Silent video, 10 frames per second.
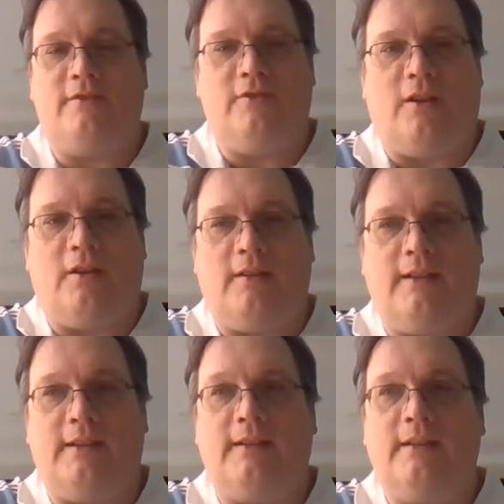
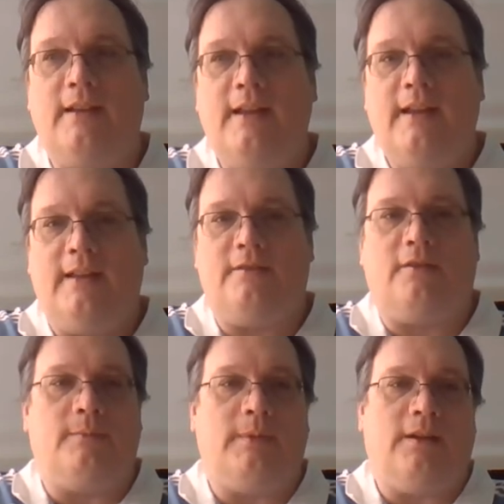jargon and
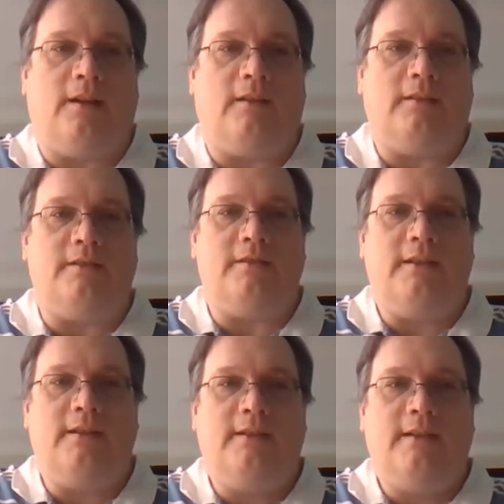terminology.